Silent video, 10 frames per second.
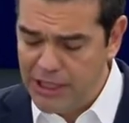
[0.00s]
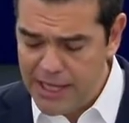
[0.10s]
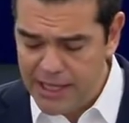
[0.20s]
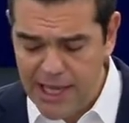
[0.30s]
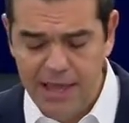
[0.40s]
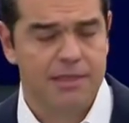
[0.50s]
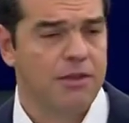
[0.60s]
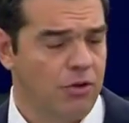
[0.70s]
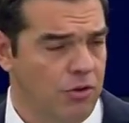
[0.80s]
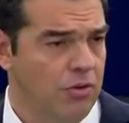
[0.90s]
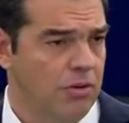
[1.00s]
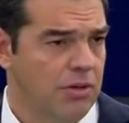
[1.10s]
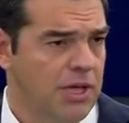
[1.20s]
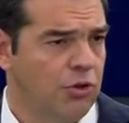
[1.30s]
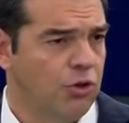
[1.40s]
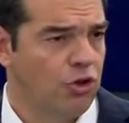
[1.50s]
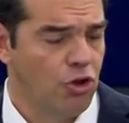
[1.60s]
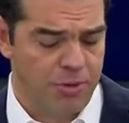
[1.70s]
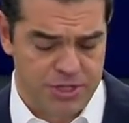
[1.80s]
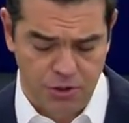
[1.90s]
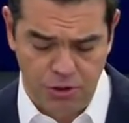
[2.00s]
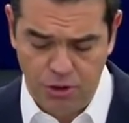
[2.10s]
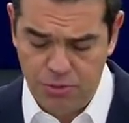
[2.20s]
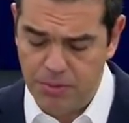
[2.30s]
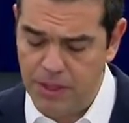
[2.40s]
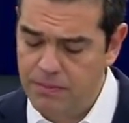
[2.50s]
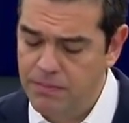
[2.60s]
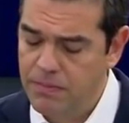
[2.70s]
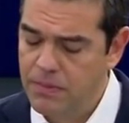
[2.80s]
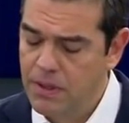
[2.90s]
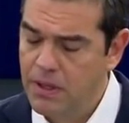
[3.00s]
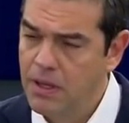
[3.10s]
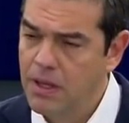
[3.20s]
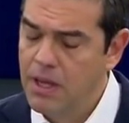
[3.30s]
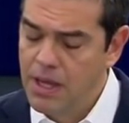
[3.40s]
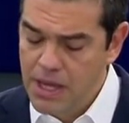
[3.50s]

policies and disparities is a danger for our